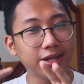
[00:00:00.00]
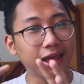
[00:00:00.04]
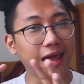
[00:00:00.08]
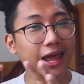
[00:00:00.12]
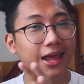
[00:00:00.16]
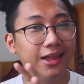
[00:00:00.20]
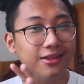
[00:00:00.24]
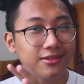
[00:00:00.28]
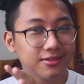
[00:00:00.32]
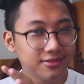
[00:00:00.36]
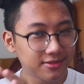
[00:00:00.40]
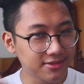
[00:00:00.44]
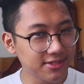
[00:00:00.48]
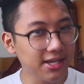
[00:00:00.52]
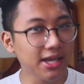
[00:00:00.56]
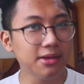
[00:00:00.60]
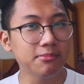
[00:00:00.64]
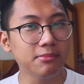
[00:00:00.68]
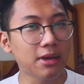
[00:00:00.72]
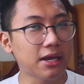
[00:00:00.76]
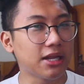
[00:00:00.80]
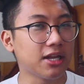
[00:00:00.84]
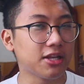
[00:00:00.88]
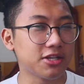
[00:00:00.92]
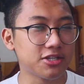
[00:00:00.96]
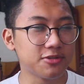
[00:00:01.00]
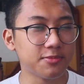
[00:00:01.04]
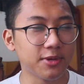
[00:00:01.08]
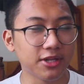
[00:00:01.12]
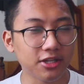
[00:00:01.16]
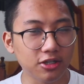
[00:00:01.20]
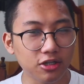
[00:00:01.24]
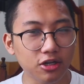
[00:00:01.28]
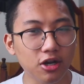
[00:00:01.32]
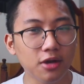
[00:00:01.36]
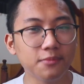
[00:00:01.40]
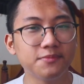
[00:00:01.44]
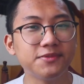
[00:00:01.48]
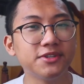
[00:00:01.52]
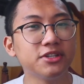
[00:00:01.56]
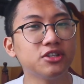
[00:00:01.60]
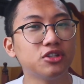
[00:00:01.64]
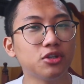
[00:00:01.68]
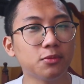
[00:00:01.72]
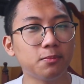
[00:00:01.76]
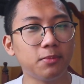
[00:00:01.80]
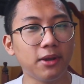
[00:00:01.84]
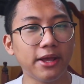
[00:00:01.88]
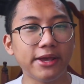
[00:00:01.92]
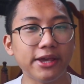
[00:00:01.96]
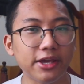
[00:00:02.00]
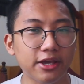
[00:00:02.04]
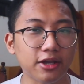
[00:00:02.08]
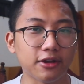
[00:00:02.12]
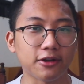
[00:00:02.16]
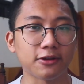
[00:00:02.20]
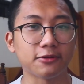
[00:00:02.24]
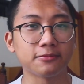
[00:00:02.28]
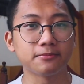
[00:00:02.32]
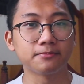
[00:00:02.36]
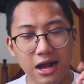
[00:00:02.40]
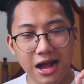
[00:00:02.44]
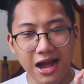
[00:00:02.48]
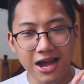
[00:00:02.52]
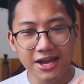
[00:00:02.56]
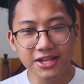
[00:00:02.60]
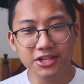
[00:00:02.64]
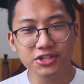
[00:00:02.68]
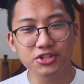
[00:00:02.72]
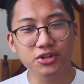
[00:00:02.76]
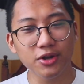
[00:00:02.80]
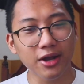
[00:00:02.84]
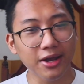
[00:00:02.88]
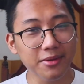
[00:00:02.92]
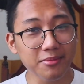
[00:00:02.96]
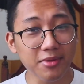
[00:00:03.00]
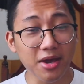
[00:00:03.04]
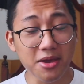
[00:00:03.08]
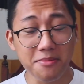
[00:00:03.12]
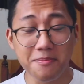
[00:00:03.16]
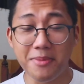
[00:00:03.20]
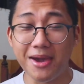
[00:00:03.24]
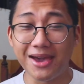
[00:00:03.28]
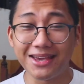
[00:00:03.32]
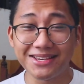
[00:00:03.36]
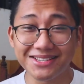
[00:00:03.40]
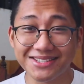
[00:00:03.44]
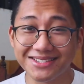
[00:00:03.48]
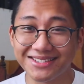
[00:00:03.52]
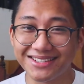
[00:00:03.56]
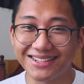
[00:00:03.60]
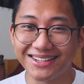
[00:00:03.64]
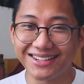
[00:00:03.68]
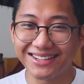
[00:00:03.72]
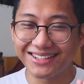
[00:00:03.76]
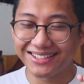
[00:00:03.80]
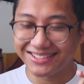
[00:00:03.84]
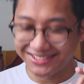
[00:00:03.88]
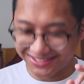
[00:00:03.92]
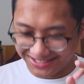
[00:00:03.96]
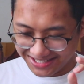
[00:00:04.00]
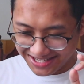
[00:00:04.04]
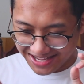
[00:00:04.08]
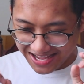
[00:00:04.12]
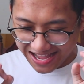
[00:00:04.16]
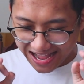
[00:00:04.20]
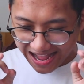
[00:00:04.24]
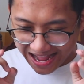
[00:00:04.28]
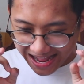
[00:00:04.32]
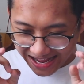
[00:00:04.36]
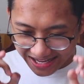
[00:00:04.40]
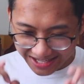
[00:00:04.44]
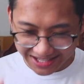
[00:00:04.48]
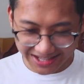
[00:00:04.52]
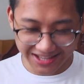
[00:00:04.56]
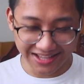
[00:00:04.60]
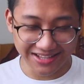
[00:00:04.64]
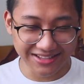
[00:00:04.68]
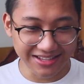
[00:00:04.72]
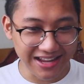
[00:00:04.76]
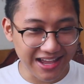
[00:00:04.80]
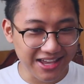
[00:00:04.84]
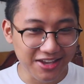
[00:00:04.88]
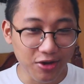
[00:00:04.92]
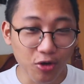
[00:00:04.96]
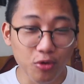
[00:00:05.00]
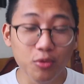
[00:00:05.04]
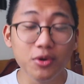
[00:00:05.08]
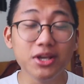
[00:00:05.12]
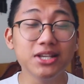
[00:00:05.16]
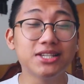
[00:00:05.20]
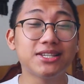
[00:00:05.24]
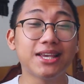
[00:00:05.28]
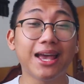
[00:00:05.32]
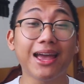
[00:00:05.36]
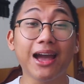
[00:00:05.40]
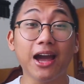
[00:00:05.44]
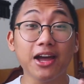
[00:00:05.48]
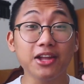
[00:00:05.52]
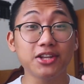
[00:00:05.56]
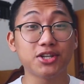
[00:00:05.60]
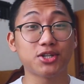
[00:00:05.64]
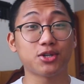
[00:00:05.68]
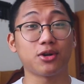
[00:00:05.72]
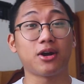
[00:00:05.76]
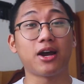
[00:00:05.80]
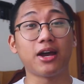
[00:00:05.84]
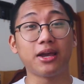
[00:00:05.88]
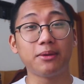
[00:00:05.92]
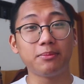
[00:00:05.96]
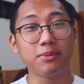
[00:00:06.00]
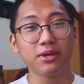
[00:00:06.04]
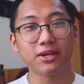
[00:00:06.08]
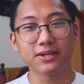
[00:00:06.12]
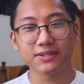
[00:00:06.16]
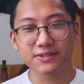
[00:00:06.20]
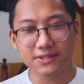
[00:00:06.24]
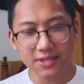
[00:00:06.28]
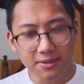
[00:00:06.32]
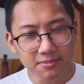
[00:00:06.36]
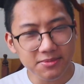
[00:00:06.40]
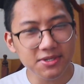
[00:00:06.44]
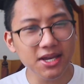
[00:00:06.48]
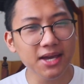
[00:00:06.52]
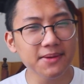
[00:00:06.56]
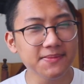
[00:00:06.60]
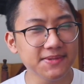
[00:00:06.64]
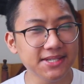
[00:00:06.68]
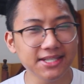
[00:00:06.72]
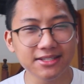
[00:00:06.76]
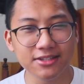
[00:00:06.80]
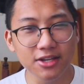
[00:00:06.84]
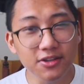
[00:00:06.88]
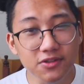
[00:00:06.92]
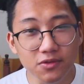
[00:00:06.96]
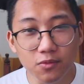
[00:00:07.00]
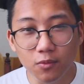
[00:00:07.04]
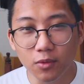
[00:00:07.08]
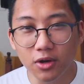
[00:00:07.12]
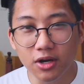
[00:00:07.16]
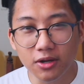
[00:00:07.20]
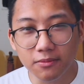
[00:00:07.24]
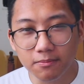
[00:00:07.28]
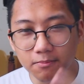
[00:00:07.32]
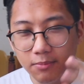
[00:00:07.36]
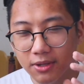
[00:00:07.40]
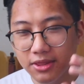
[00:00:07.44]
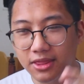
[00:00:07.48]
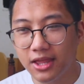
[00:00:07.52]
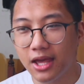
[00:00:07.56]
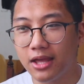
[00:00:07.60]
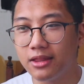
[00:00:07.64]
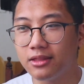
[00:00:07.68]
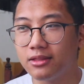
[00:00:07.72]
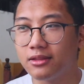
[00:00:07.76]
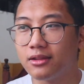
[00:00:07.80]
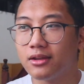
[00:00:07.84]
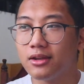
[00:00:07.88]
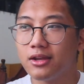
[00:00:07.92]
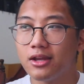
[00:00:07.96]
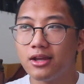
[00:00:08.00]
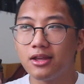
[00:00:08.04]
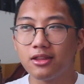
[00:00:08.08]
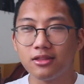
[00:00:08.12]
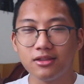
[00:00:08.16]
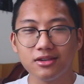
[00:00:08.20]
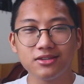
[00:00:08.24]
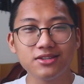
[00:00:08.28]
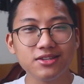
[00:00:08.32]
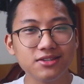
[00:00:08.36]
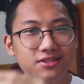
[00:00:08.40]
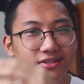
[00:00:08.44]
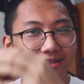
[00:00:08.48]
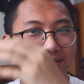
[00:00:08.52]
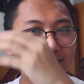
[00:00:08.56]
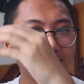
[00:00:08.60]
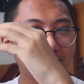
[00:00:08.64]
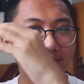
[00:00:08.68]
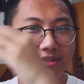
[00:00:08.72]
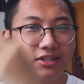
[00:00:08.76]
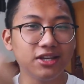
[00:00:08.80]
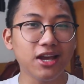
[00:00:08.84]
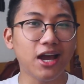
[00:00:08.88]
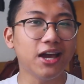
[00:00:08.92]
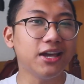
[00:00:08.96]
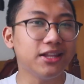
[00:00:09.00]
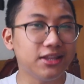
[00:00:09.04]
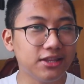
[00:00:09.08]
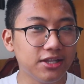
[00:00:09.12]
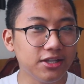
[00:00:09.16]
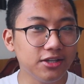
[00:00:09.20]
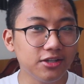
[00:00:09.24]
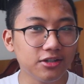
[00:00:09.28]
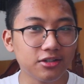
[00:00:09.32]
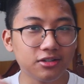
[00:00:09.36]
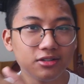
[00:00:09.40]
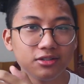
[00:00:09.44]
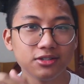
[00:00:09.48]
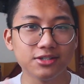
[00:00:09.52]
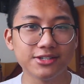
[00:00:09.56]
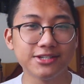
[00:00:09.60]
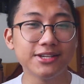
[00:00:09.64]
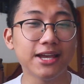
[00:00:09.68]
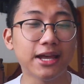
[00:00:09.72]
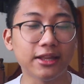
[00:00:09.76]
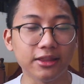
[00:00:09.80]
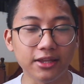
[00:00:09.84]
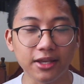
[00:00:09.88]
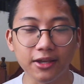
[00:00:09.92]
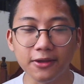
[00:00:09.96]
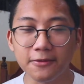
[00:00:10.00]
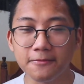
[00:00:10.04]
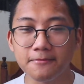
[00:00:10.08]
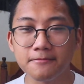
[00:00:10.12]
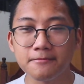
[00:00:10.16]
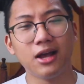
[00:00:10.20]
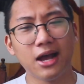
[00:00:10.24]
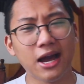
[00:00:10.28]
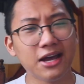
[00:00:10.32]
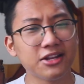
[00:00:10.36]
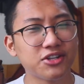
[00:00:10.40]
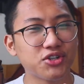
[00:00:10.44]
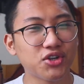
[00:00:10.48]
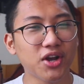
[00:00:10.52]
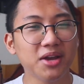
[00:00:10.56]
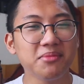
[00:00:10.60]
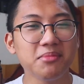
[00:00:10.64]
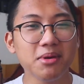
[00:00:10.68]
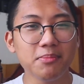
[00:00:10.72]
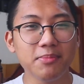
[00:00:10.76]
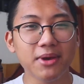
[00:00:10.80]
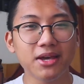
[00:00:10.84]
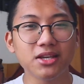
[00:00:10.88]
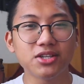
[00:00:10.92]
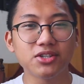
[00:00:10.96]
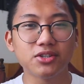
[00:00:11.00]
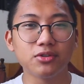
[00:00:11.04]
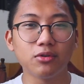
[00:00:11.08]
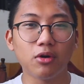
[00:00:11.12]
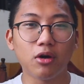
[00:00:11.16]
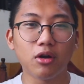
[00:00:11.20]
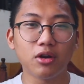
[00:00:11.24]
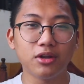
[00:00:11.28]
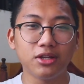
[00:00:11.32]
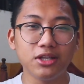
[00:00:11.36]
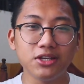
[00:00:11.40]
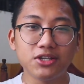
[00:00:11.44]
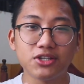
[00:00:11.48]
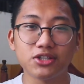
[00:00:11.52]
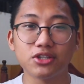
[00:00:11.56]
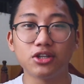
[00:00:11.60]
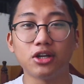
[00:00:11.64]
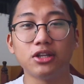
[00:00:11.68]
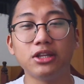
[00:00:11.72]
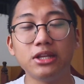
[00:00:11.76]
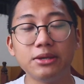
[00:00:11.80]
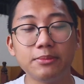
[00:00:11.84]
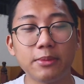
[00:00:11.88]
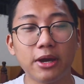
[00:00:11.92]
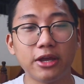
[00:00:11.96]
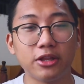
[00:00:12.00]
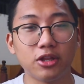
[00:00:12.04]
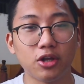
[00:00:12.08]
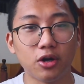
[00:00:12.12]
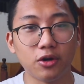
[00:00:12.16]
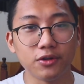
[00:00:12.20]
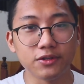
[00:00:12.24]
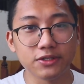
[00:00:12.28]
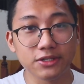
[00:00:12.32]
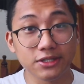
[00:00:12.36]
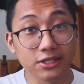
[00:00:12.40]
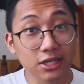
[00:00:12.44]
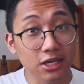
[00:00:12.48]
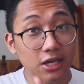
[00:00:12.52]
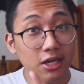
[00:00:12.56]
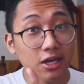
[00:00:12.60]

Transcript: and time management comes into play here. I try my best. And I always say I try because sometimes it doesn't work, but then this is the ideal setting. I try my best to already study my notes